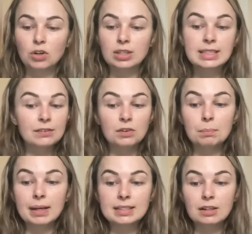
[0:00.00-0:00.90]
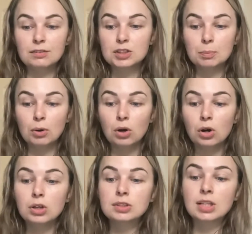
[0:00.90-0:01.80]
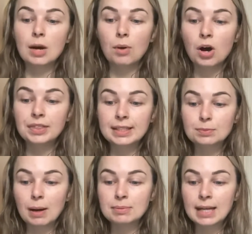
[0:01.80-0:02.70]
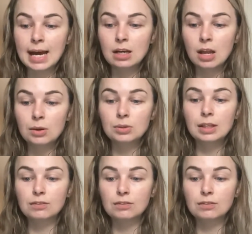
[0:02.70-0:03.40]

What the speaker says: got different bits of support. So on this website alone, they've